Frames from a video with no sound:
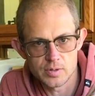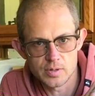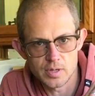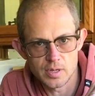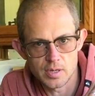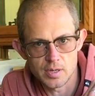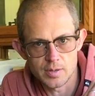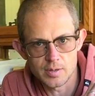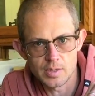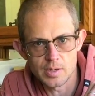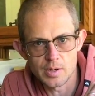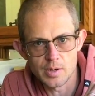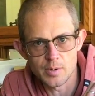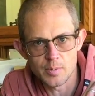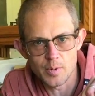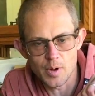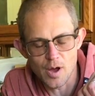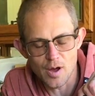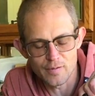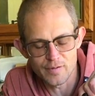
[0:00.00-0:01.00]

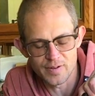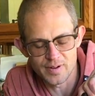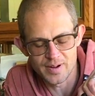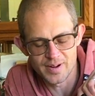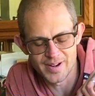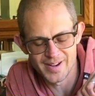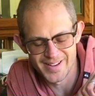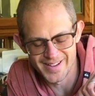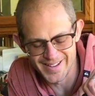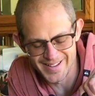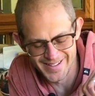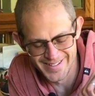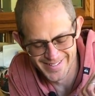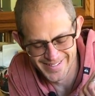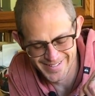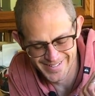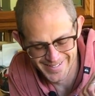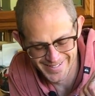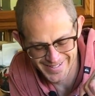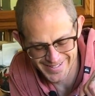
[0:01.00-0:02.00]
offering,
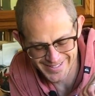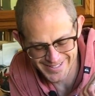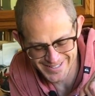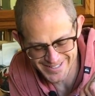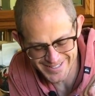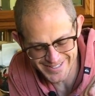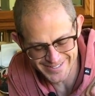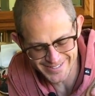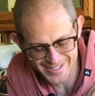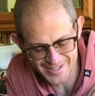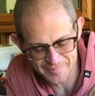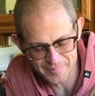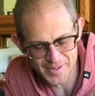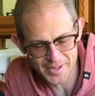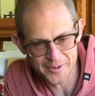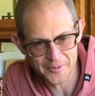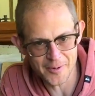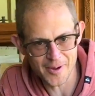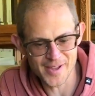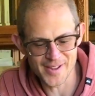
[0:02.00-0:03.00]
it still can be
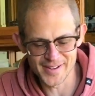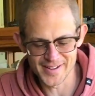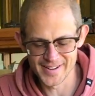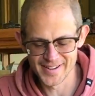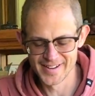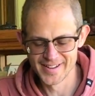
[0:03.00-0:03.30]
quite